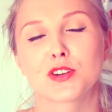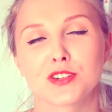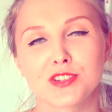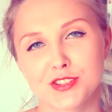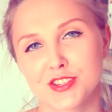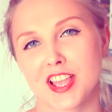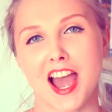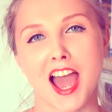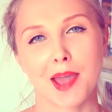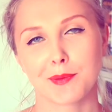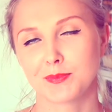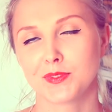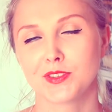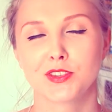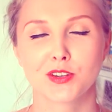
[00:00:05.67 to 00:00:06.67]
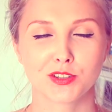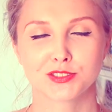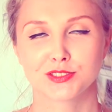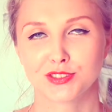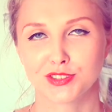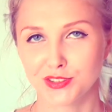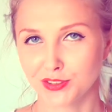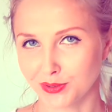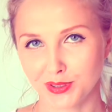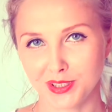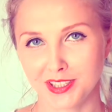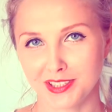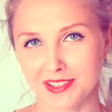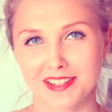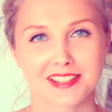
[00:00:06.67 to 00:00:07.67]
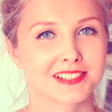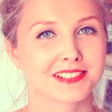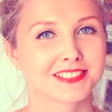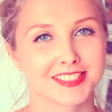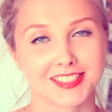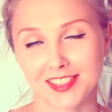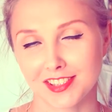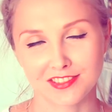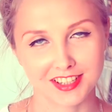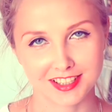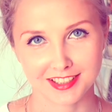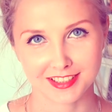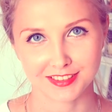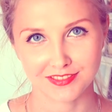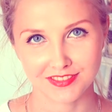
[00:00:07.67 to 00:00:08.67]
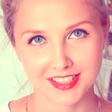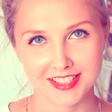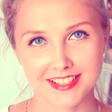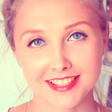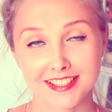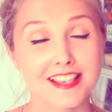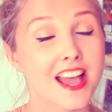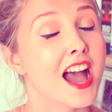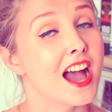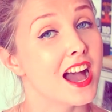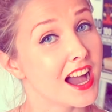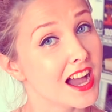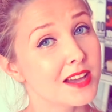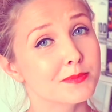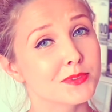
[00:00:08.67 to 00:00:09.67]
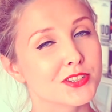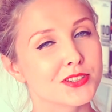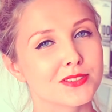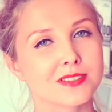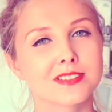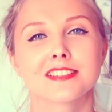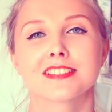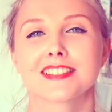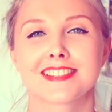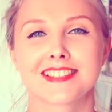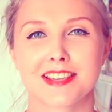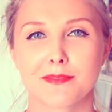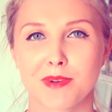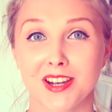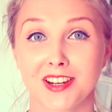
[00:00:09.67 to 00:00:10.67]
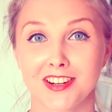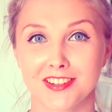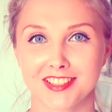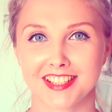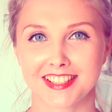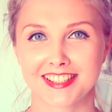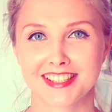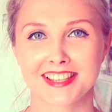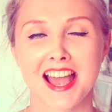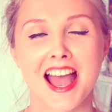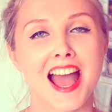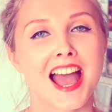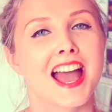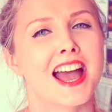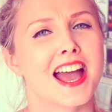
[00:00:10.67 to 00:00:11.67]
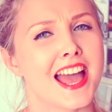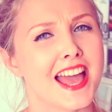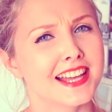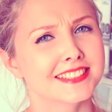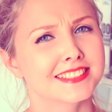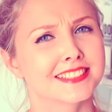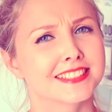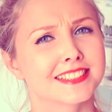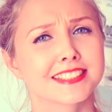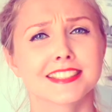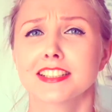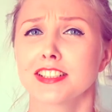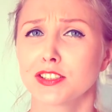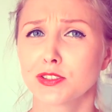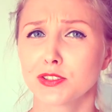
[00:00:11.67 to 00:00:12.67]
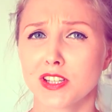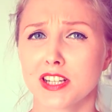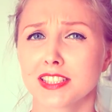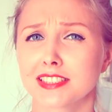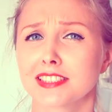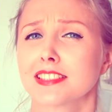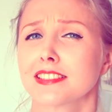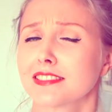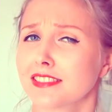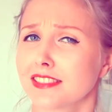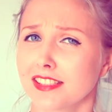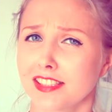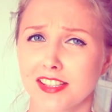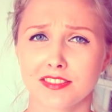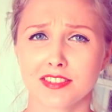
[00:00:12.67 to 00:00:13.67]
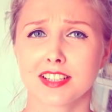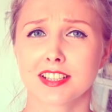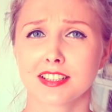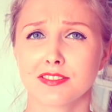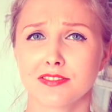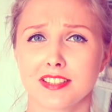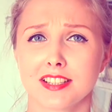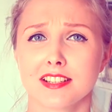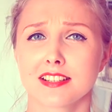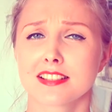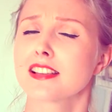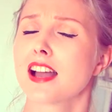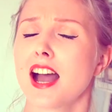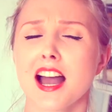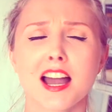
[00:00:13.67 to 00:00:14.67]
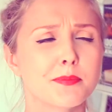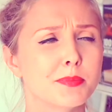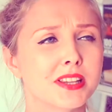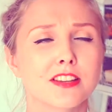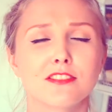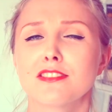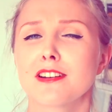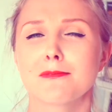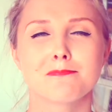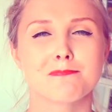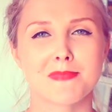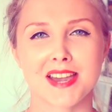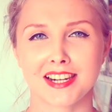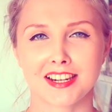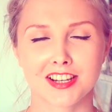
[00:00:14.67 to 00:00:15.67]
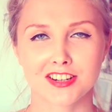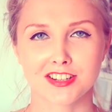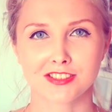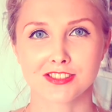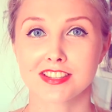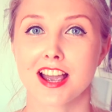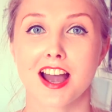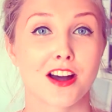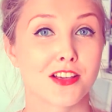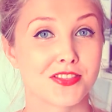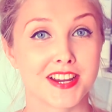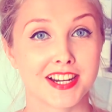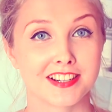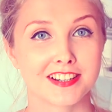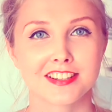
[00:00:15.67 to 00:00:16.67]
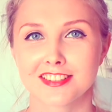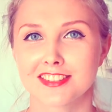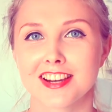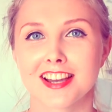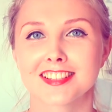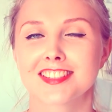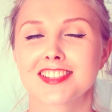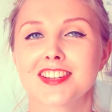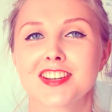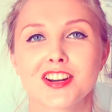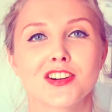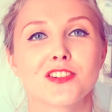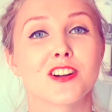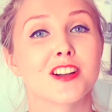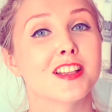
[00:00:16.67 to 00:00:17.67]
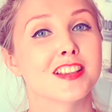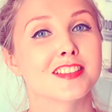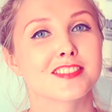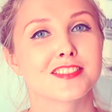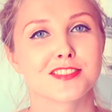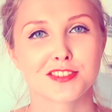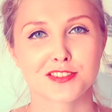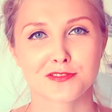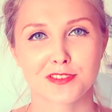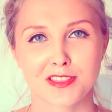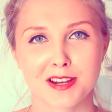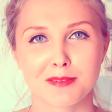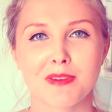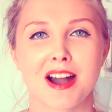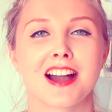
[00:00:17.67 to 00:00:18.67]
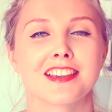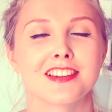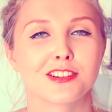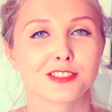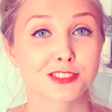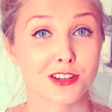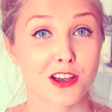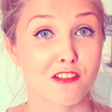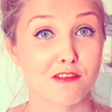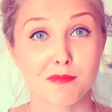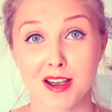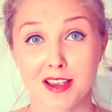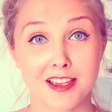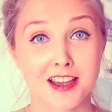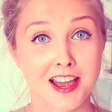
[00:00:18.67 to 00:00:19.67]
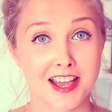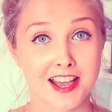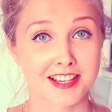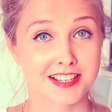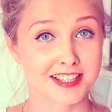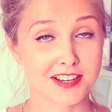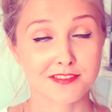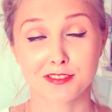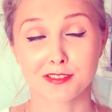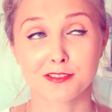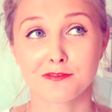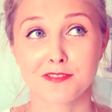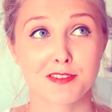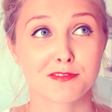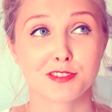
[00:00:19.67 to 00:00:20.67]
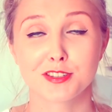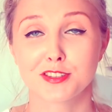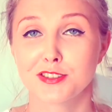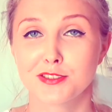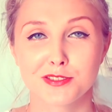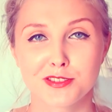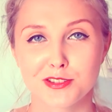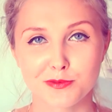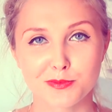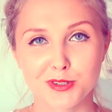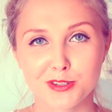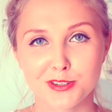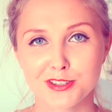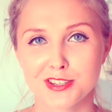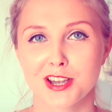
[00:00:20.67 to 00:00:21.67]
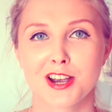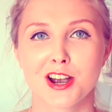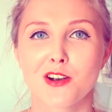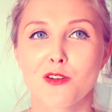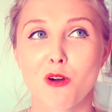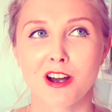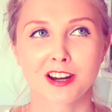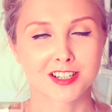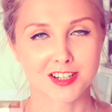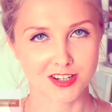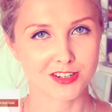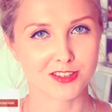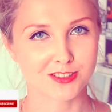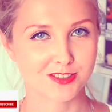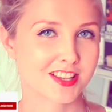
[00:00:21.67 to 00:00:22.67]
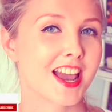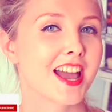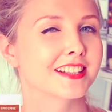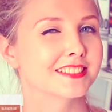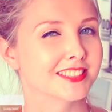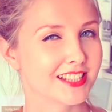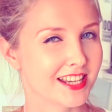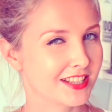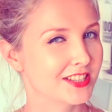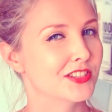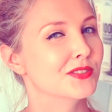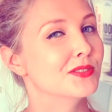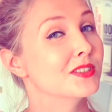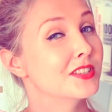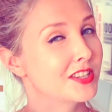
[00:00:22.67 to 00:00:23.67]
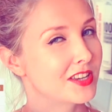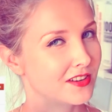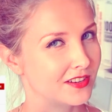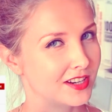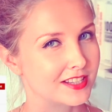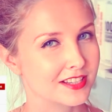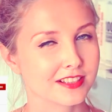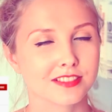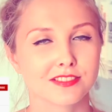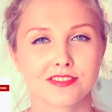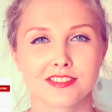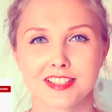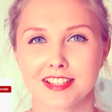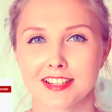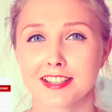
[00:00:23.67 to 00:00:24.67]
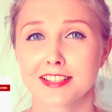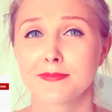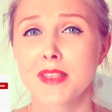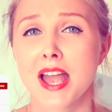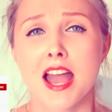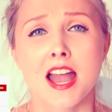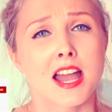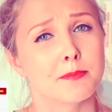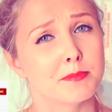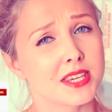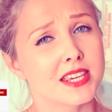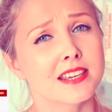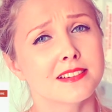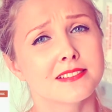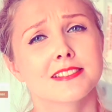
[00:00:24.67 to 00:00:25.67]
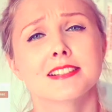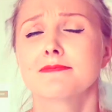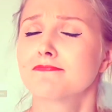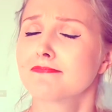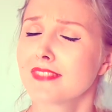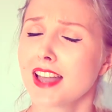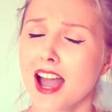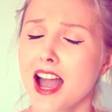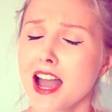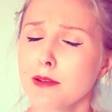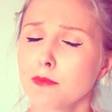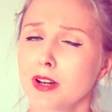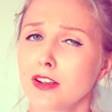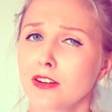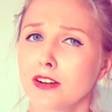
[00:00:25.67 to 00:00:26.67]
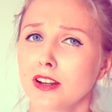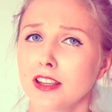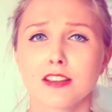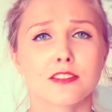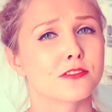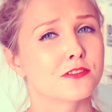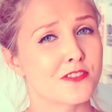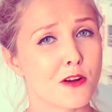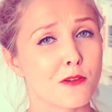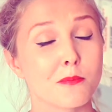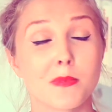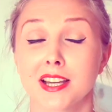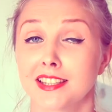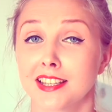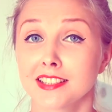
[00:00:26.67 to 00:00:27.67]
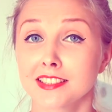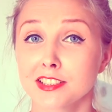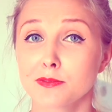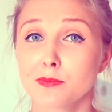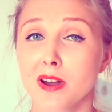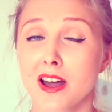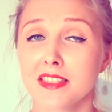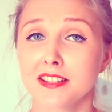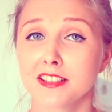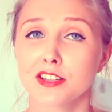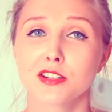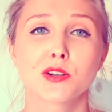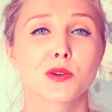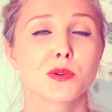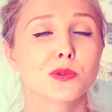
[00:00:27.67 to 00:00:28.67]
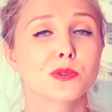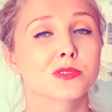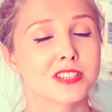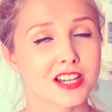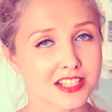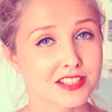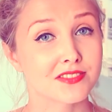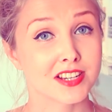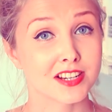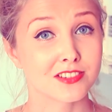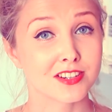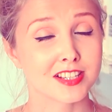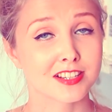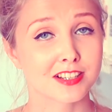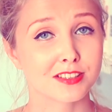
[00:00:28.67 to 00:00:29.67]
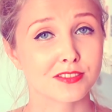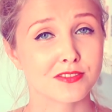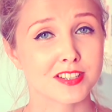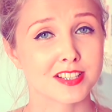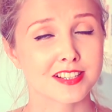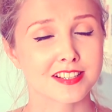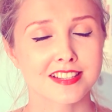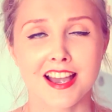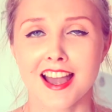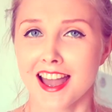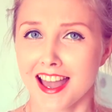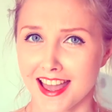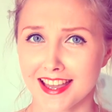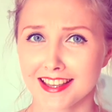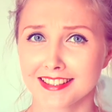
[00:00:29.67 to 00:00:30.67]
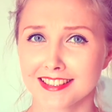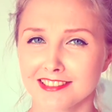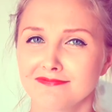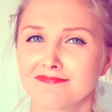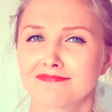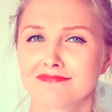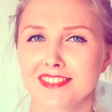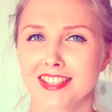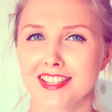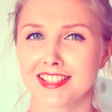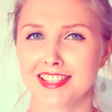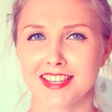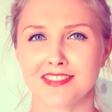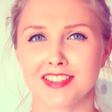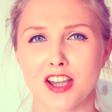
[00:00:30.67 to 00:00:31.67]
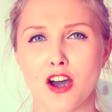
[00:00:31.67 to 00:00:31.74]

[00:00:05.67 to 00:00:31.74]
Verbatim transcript: course, I'm not doing theoretical physics, I'm doing semiotics. And uh, who does theoretical physics? I believe many girls out there just go and search for them. I also have my several favorite YouTubers who are girls and they do theoretical physics. Me, I'm learning from my younger brother who does theoretical physics and Stephen